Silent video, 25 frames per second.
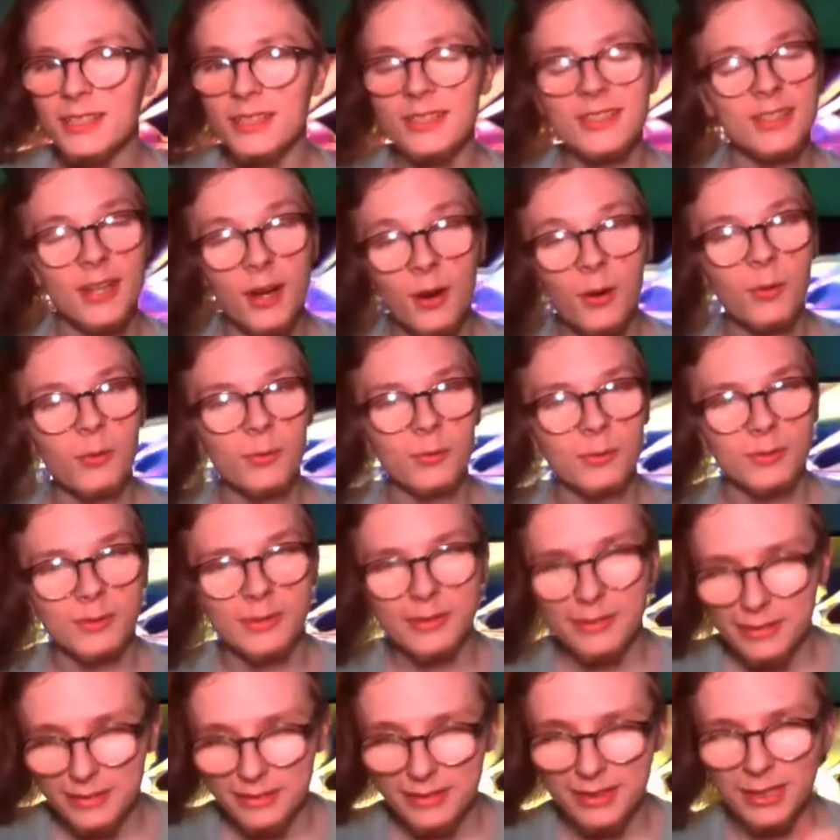don't
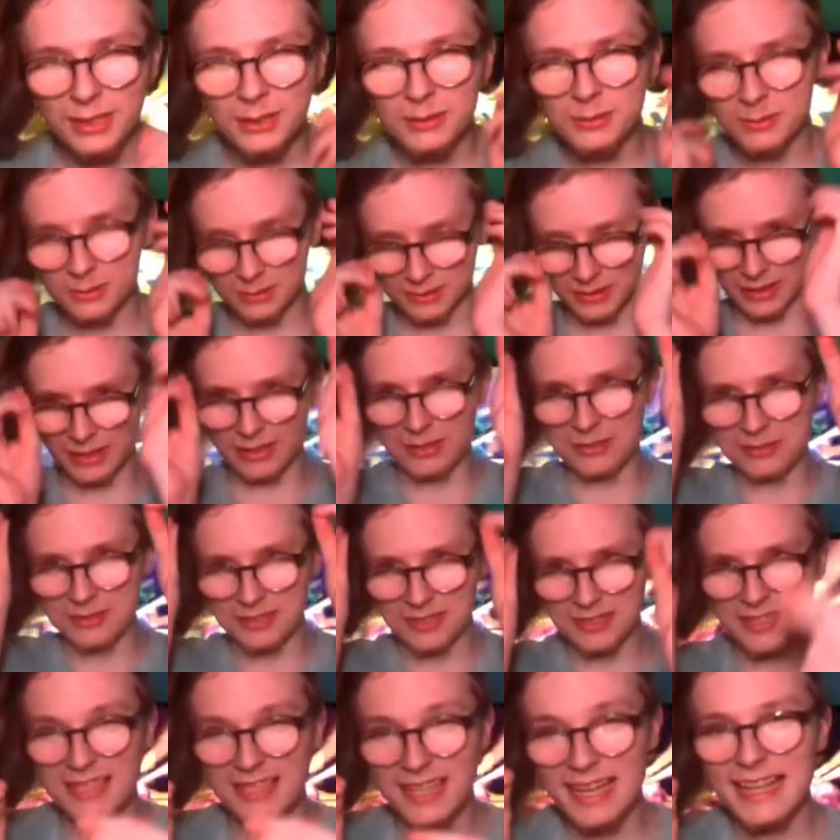know how
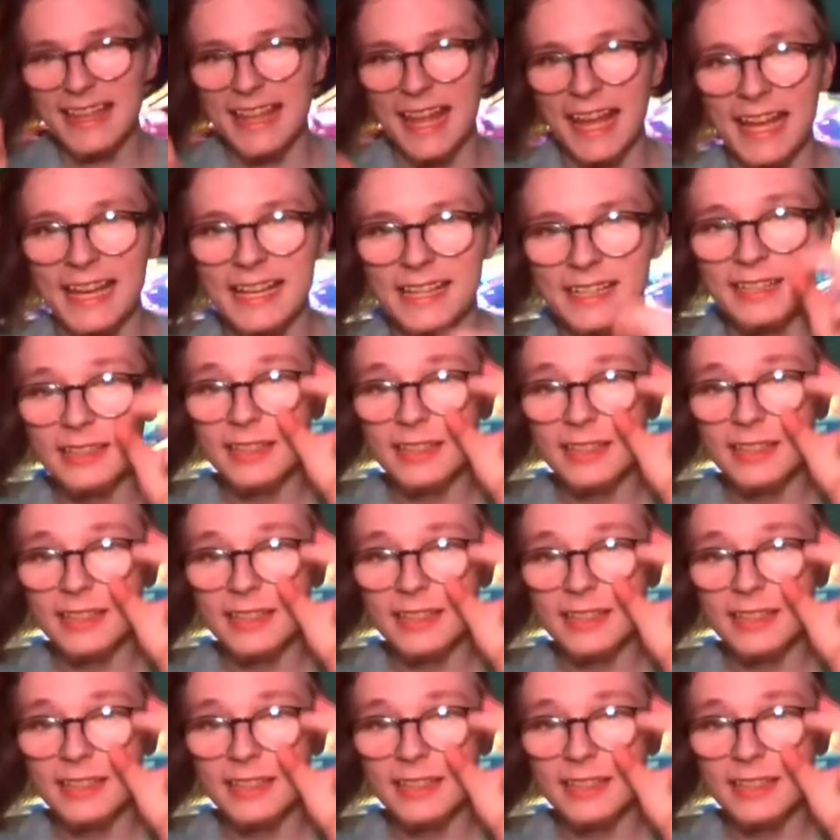to say that.